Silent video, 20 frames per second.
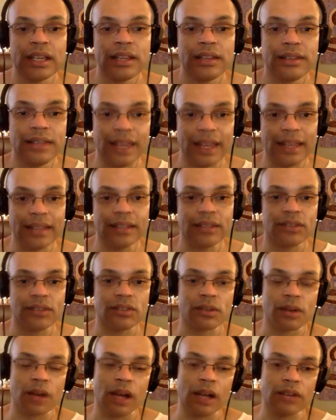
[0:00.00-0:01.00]
then the
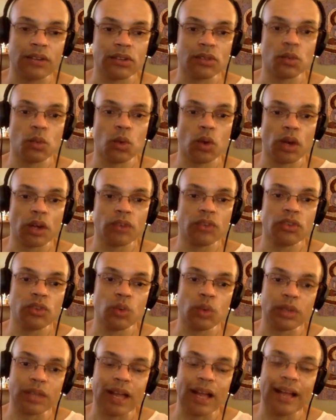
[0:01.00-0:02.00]
subconscious works
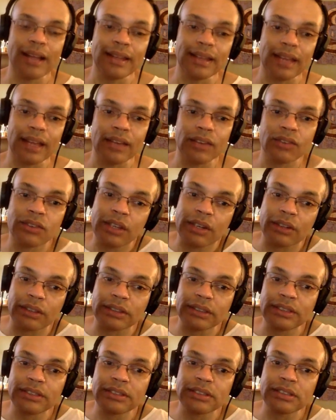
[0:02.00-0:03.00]
to align things,
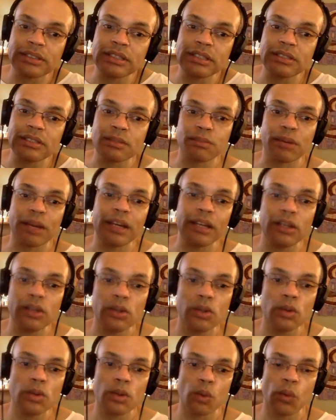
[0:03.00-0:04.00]
synchronicity, to bring
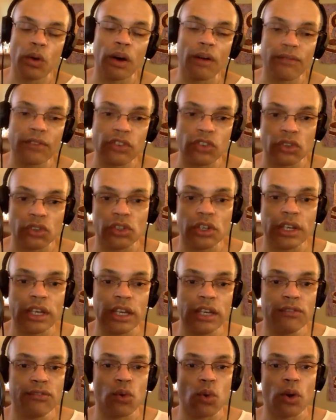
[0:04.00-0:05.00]
you the wealth that you're
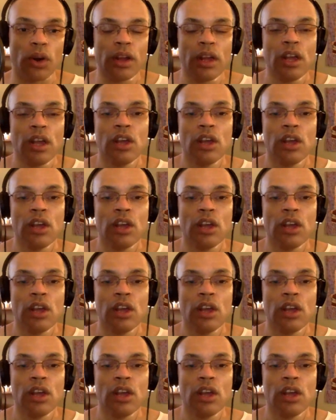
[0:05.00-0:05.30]
looking for.